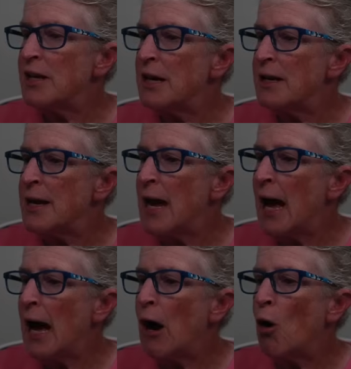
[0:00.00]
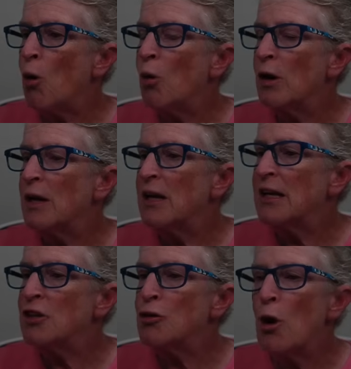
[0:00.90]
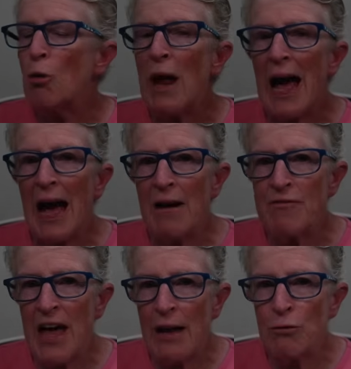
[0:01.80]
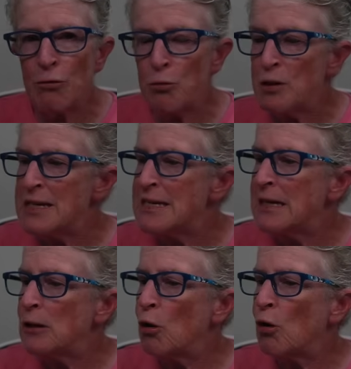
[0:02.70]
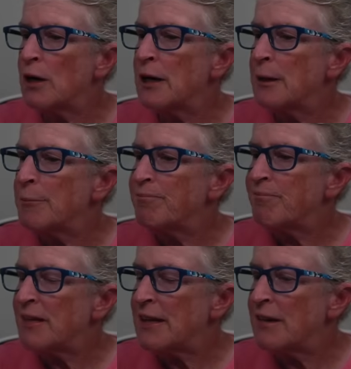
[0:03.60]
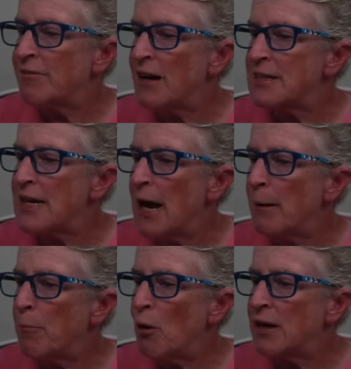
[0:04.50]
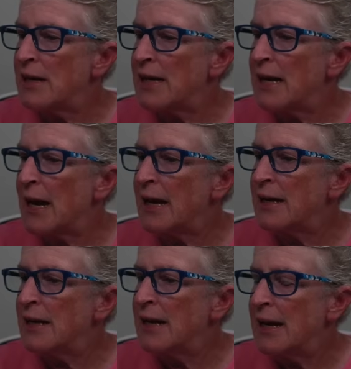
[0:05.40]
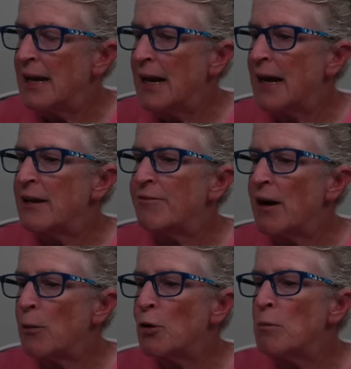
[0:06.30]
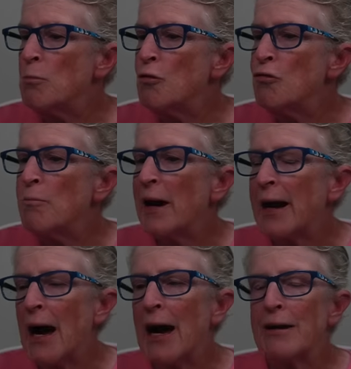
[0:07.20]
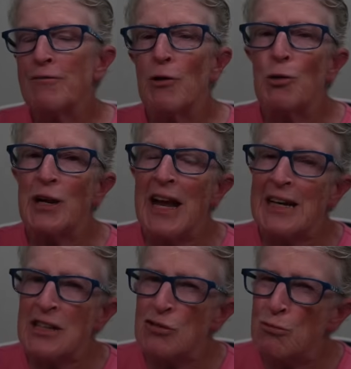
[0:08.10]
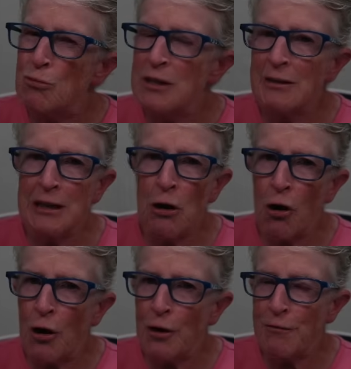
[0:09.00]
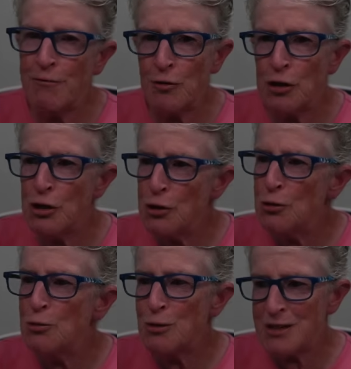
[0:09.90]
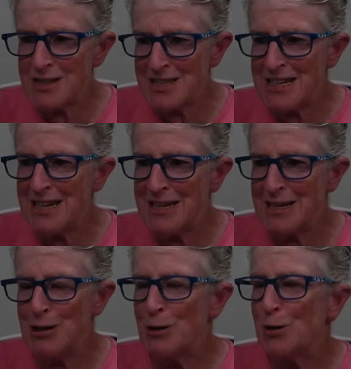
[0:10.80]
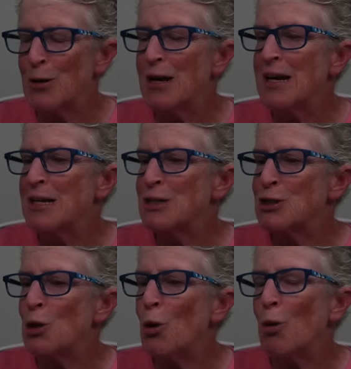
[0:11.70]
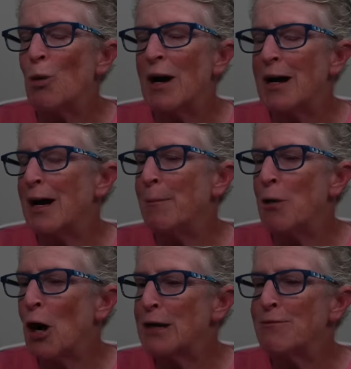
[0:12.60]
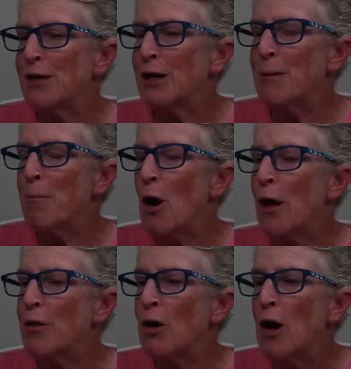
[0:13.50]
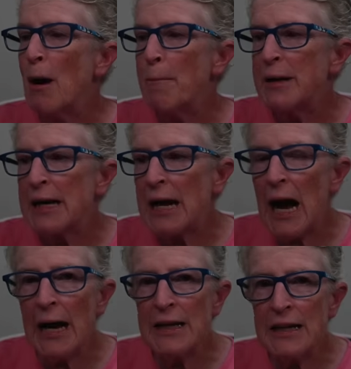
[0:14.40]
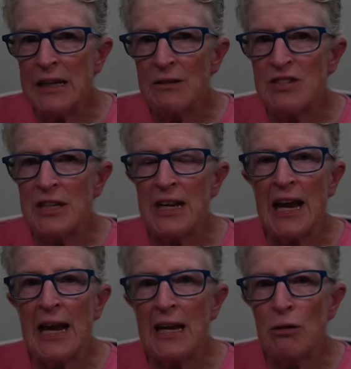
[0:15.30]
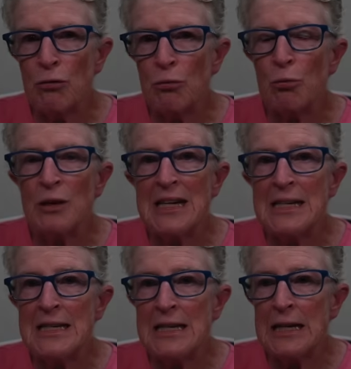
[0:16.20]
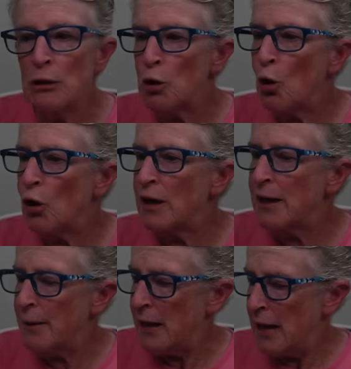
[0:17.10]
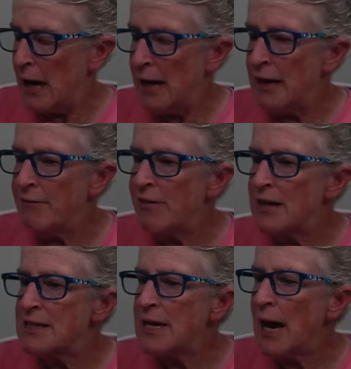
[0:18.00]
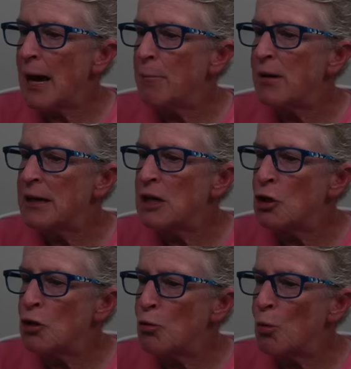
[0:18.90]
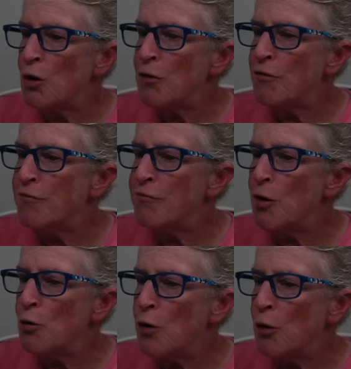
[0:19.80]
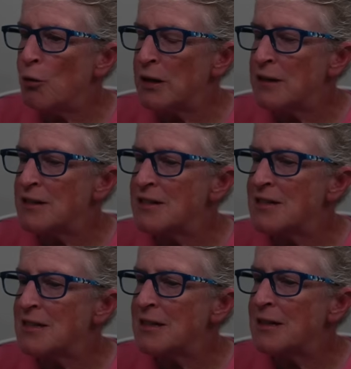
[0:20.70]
that now you don't have that 3D look. If I tap on it again, and if I were to move my iPhone, and it's really hard for you to see it here, so I'm not even going to bother, but it kind of gives it a 3D look. If I tap here where the photo is,